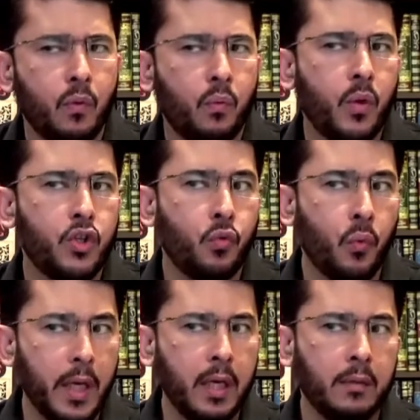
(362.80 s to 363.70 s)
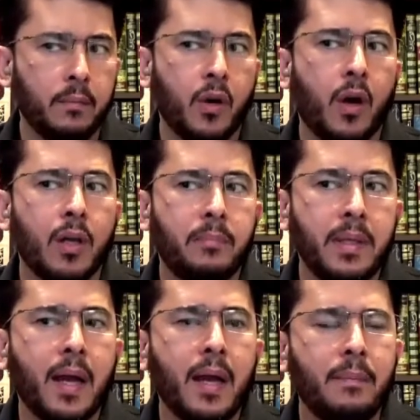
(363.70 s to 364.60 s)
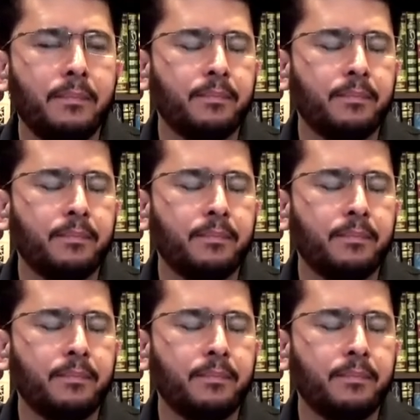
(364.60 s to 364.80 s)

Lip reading: which we call bid'ah.